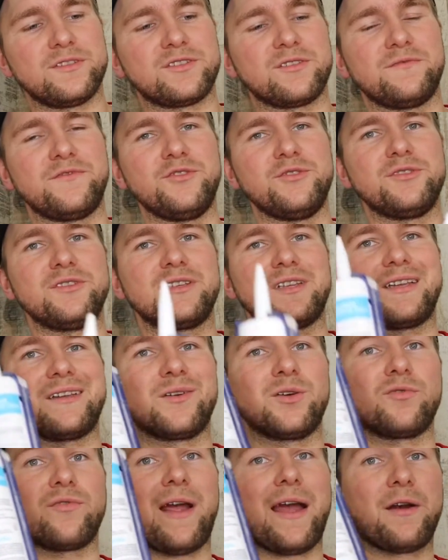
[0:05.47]
of using
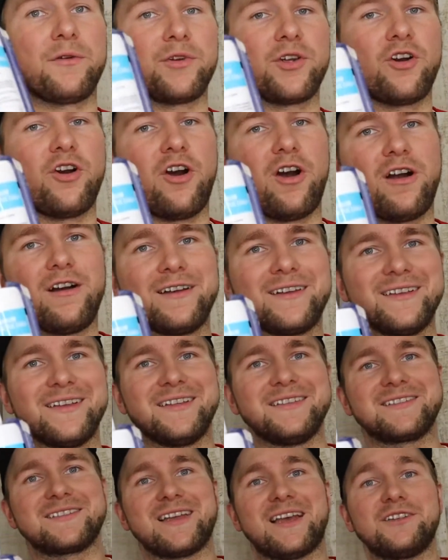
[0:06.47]
grout caulk
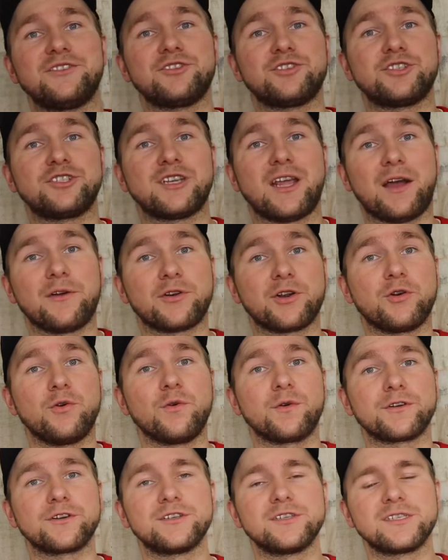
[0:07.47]
inside your shower
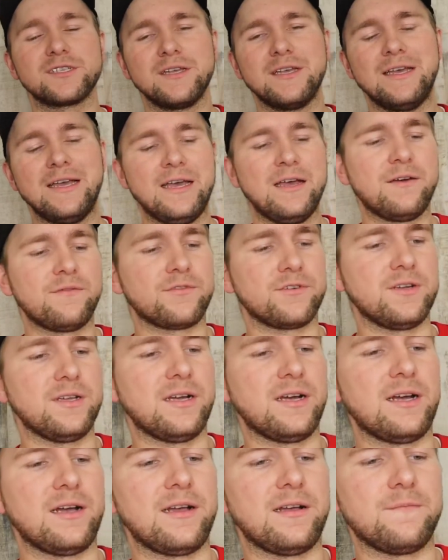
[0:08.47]
corners.
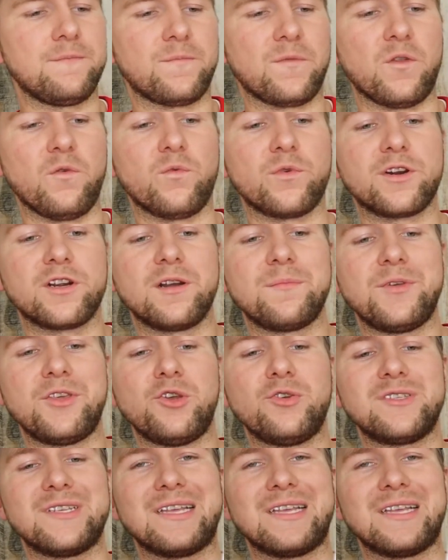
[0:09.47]
We're going to be using